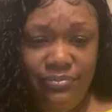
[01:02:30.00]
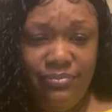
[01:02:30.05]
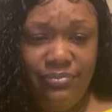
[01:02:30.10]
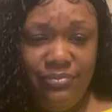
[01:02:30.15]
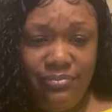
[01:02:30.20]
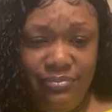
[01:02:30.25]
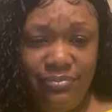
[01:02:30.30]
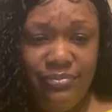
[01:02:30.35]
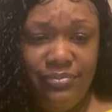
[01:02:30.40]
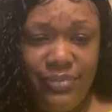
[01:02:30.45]
mm-hmm. in
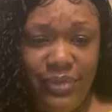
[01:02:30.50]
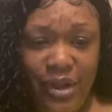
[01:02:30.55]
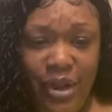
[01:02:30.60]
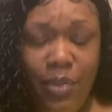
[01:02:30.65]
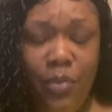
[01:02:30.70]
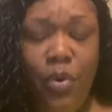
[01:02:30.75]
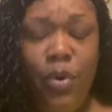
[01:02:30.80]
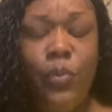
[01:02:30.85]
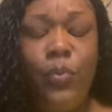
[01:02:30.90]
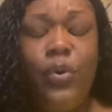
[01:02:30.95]
the instructions.
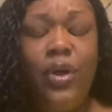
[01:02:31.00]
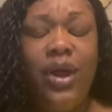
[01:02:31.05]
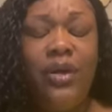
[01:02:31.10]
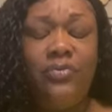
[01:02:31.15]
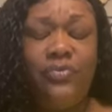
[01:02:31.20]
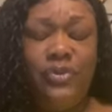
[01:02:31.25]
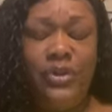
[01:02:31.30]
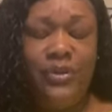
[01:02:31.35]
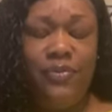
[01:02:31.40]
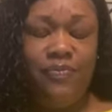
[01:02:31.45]
Come on,
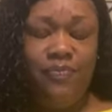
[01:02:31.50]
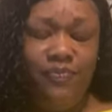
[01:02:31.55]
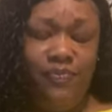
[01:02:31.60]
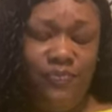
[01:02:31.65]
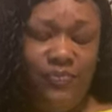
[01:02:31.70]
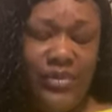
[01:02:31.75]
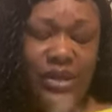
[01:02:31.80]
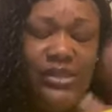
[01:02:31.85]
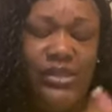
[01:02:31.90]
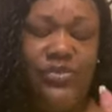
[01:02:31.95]
prophet.
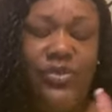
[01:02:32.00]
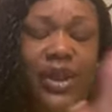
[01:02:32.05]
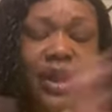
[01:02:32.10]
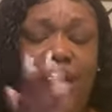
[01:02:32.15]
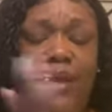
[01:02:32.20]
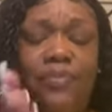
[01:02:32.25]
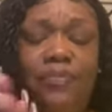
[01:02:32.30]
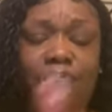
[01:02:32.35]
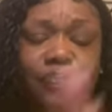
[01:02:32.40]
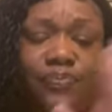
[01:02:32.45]
That's
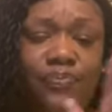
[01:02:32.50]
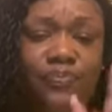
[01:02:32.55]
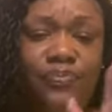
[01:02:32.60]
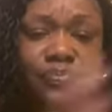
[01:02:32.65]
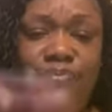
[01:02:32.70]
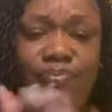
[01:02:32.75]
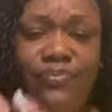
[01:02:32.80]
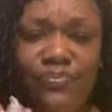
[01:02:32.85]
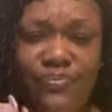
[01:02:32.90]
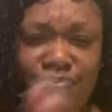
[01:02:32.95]
right. You believe
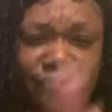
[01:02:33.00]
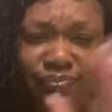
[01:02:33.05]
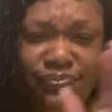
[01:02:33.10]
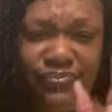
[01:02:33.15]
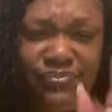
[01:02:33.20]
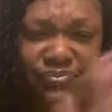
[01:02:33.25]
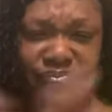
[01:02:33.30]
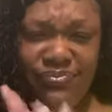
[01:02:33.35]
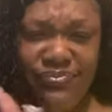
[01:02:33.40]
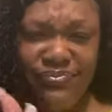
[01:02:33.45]
that
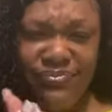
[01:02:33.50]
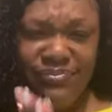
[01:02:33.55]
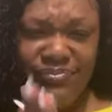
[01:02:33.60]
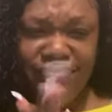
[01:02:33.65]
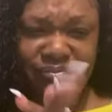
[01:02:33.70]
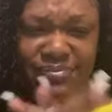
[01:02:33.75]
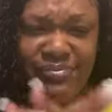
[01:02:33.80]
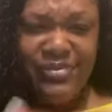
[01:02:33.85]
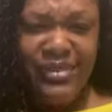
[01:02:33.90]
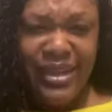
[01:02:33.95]
prophet is
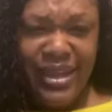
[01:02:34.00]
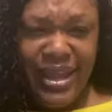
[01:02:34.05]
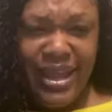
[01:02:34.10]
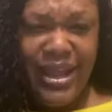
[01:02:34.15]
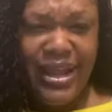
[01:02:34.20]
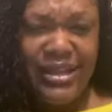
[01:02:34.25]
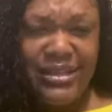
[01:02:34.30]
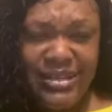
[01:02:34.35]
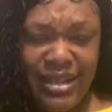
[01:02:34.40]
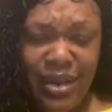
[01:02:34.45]
coming.
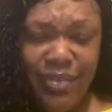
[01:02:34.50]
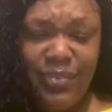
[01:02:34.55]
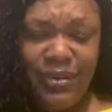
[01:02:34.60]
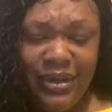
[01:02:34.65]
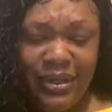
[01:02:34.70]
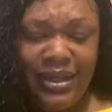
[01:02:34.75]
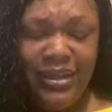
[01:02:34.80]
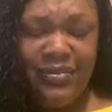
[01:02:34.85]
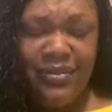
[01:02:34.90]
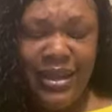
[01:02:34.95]
Yes, I
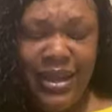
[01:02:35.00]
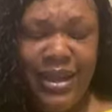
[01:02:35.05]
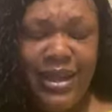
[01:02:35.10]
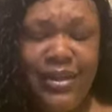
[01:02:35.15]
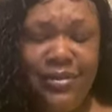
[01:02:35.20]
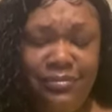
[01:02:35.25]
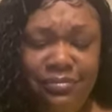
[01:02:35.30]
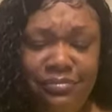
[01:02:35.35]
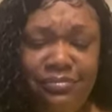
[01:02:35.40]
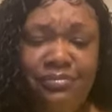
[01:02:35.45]
believe that. You
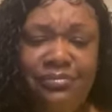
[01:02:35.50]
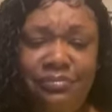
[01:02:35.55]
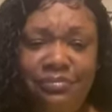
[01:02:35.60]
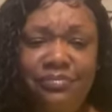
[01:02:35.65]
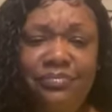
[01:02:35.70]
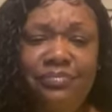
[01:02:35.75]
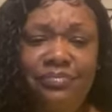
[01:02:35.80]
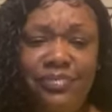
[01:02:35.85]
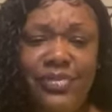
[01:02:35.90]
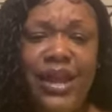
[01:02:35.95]
believe that
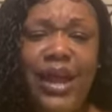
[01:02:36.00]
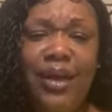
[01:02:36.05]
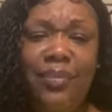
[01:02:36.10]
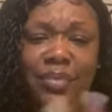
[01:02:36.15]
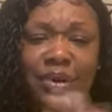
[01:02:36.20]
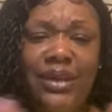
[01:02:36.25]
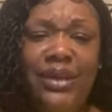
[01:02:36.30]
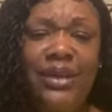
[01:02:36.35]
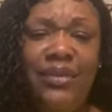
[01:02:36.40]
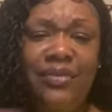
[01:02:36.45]
prophet. I
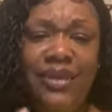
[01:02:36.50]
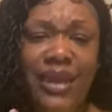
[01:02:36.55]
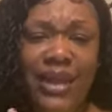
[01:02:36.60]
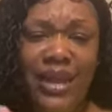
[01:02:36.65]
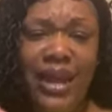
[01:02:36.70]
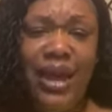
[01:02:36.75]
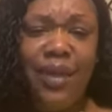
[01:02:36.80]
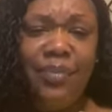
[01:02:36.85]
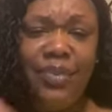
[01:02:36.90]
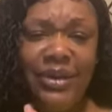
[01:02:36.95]
believe coming.
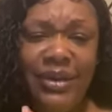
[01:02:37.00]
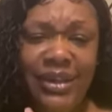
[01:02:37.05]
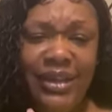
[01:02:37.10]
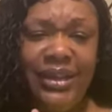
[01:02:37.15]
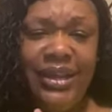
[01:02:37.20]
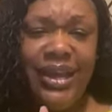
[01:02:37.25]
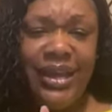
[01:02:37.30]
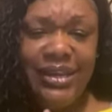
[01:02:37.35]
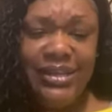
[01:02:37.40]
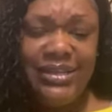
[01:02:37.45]
that. I
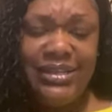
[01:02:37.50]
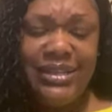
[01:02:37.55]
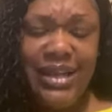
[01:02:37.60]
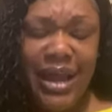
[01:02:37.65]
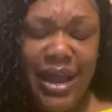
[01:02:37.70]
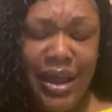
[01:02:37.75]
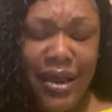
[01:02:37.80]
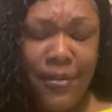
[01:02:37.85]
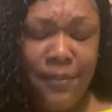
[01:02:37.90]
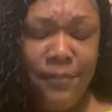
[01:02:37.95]
believe that. It's
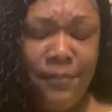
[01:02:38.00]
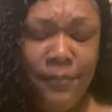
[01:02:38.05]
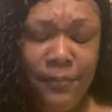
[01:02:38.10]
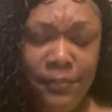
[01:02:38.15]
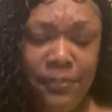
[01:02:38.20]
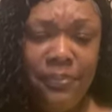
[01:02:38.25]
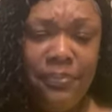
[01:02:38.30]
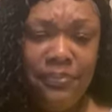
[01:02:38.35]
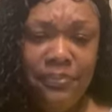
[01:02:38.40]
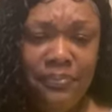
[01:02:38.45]
time.
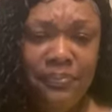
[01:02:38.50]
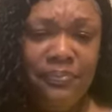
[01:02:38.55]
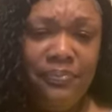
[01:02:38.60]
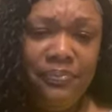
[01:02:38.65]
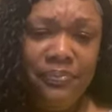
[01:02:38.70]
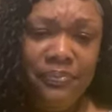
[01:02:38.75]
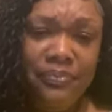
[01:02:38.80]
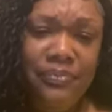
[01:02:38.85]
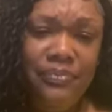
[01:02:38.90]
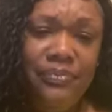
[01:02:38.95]
I, people
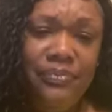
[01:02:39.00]
going to